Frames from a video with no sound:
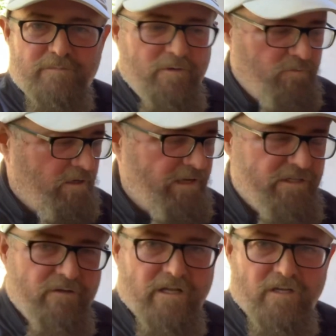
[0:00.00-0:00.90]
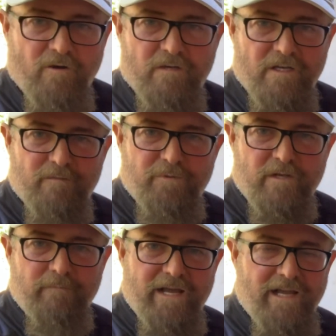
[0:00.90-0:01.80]
Well, what do I do? And I go, put
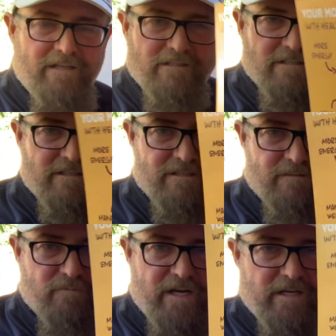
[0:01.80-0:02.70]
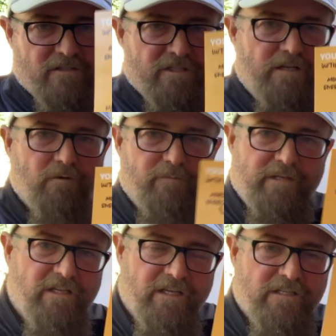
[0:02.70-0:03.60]
them back right here. See, what we
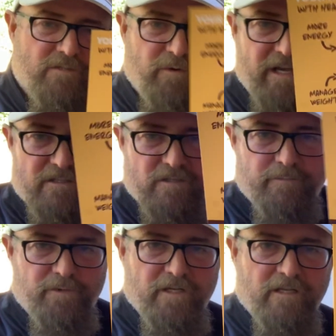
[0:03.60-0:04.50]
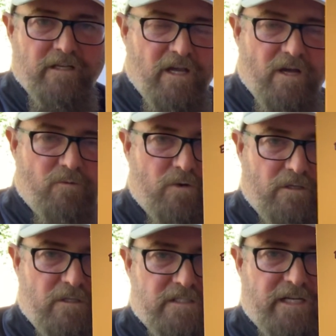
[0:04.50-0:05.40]
did is we actually put it where it
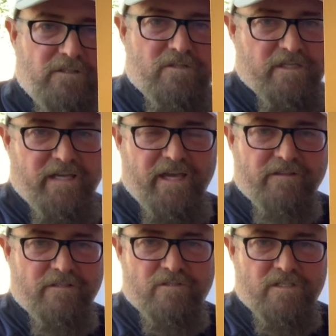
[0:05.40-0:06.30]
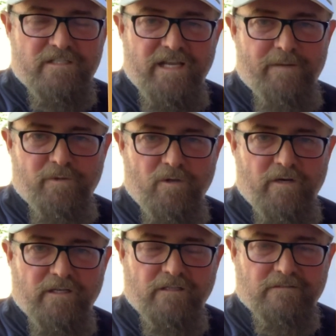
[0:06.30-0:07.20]
looks like there's a sample
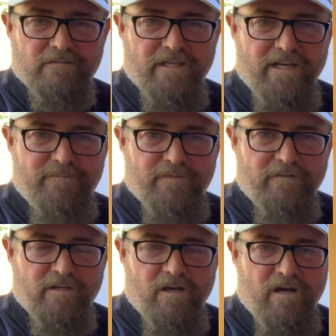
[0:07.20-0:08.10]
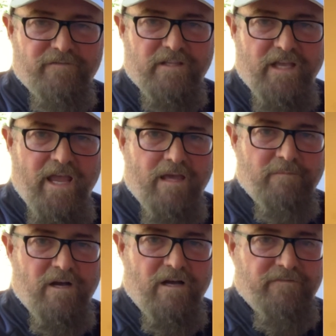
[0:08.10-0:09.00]
on it, okay, of the coffee, the
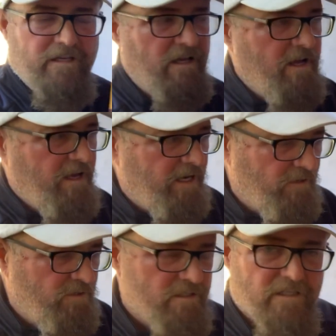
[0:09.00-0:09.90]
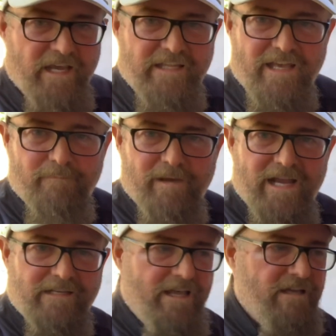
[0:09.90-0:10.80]
AM coffee. I go, just lay that
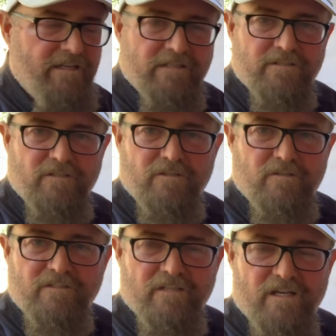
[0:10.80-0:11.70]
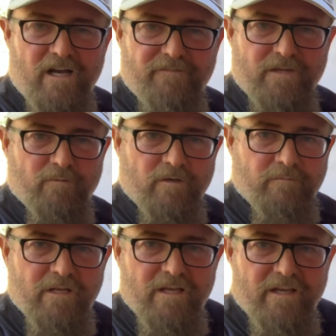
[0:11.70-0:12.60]
back down into the coffee room.